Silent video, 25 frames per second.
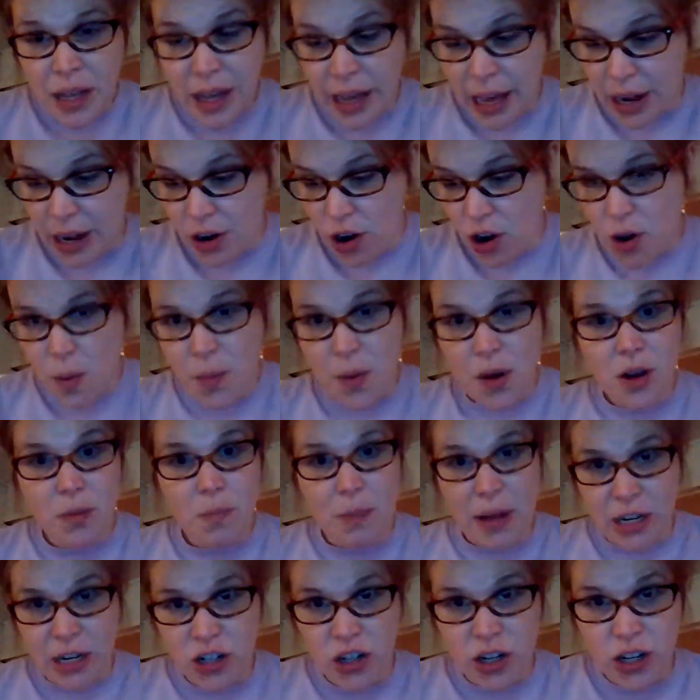And oboe,
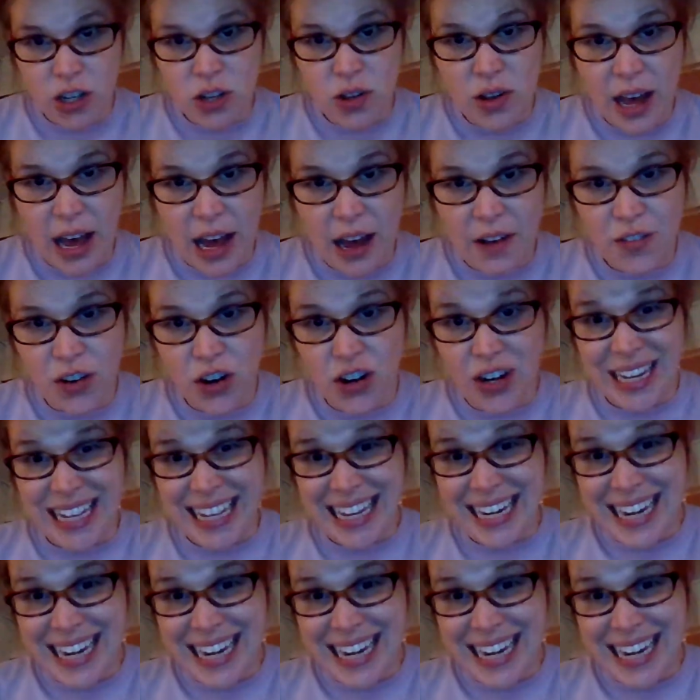make sure you have your E